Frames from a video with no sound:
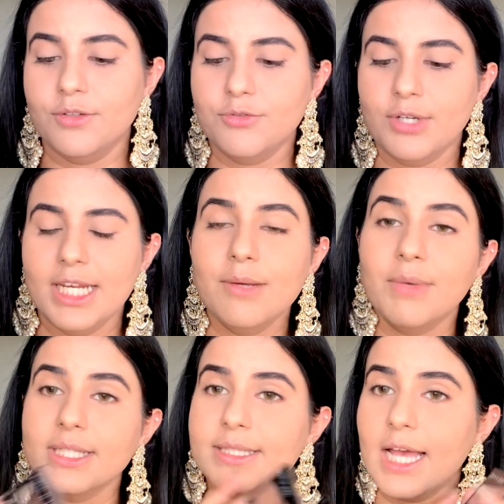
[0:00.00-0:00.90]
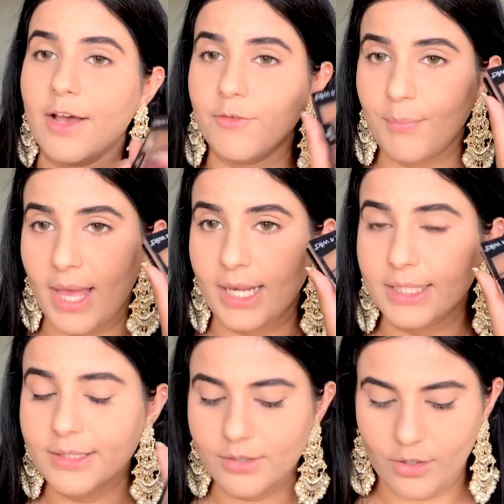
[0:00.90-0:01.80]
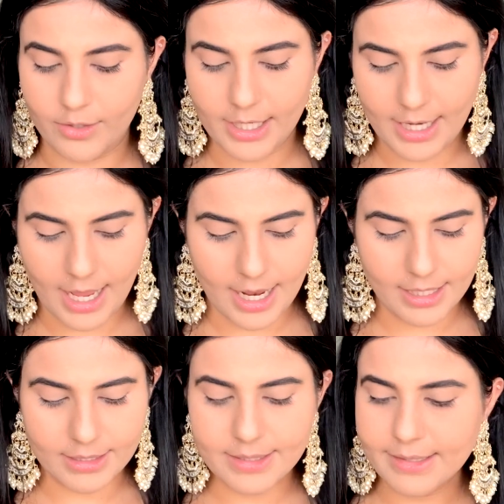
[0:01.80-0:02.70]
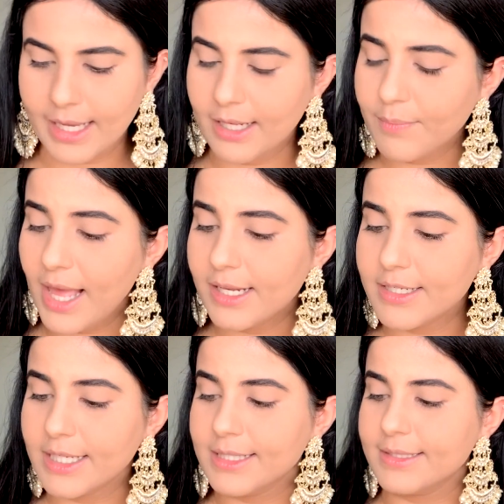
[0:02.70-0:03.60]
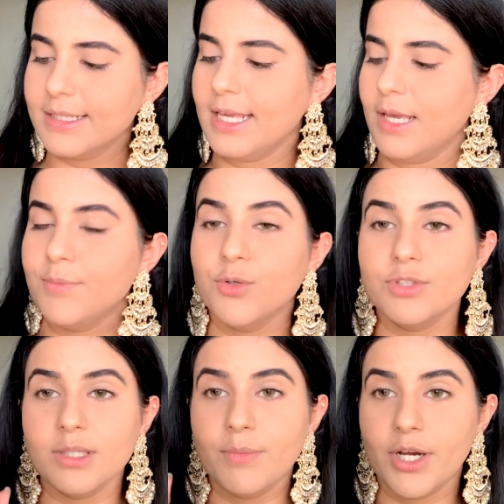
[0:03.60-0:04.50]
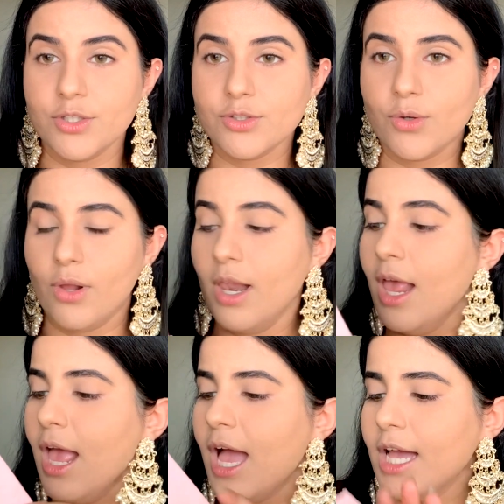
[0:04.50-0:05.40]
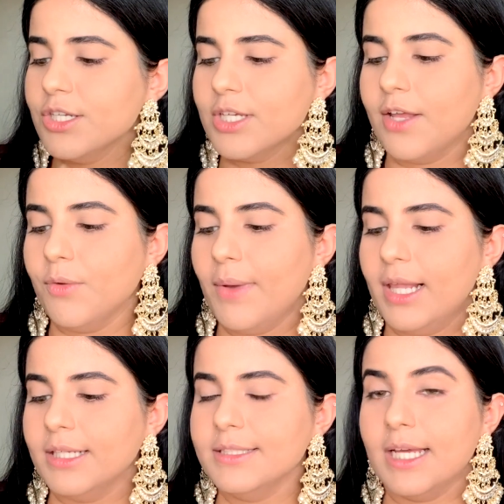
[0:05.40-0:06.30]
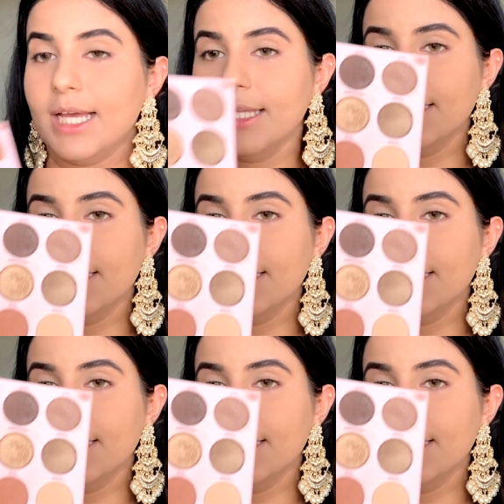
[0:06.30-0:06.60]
a really must-have palette, alright. And the second palette is the K-Beauty Bare Soul eyeshadow palette. And